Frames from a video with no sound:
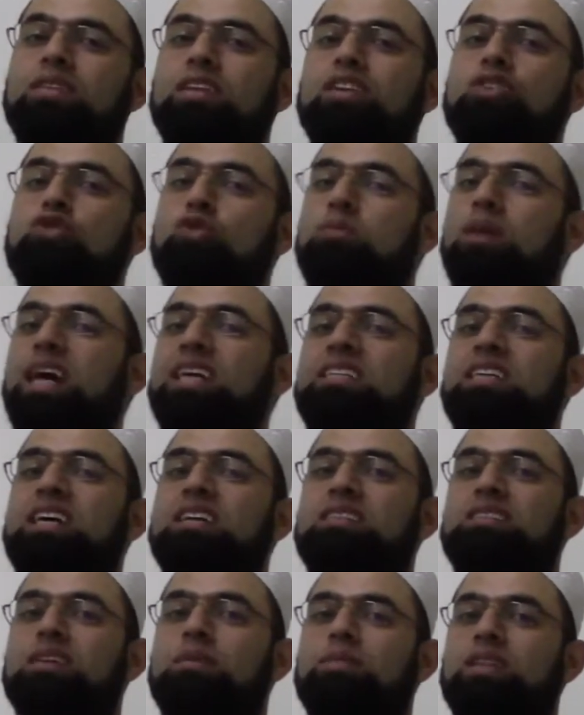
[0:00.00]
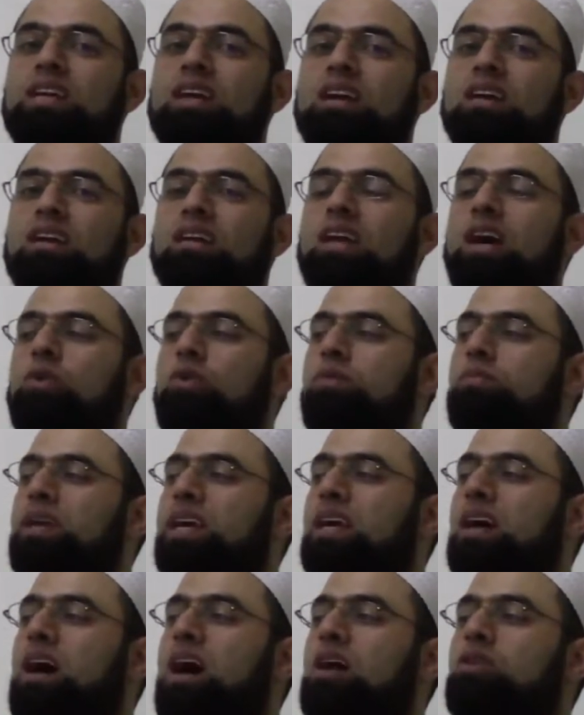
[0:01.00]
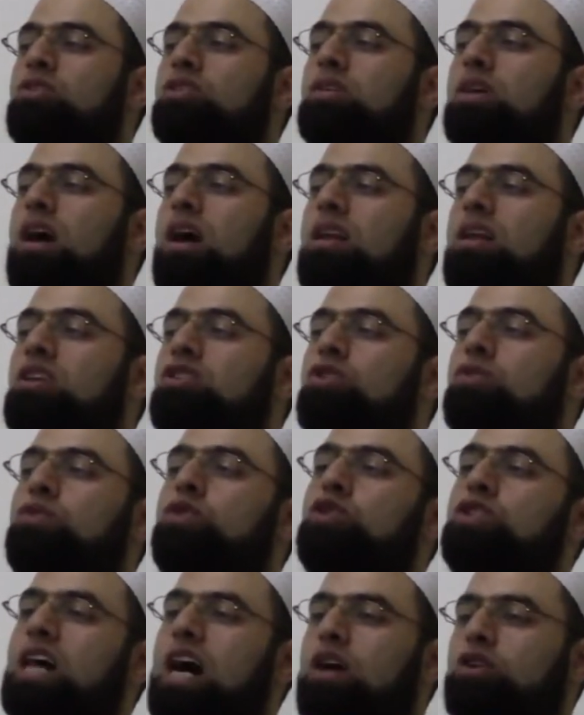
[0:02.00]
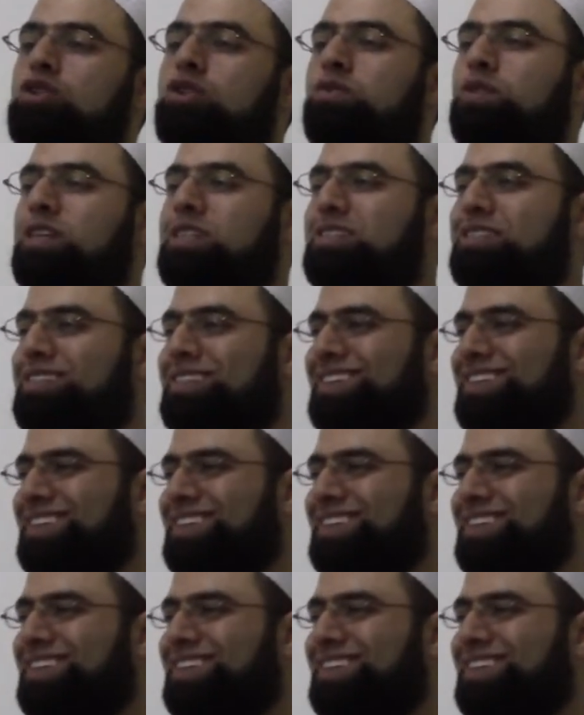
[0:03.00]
then you might hate something and Allah will make out a lot of good out of it.